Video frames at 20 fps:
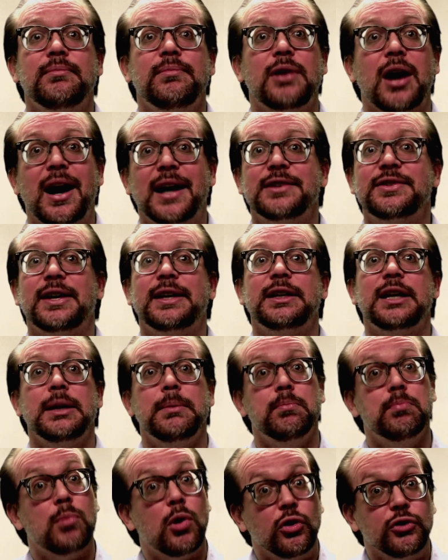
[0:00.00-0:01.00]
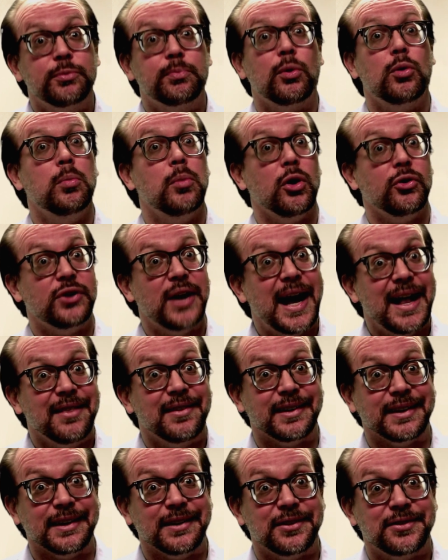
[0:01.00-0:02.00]
content in multiple
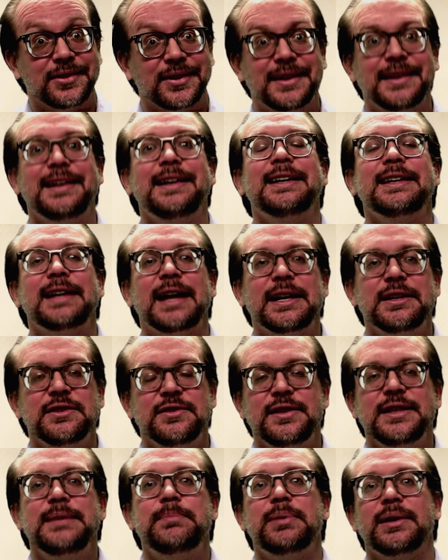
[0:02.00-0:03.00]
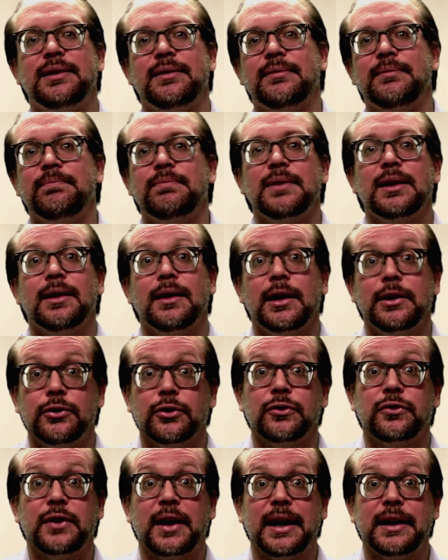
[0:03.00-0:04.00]
modalities can deepen
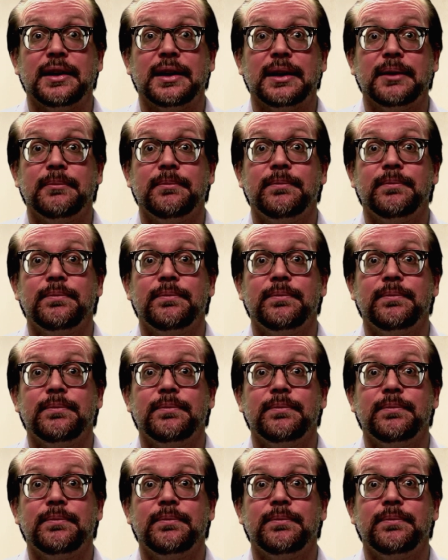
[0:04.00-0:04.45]
understanding.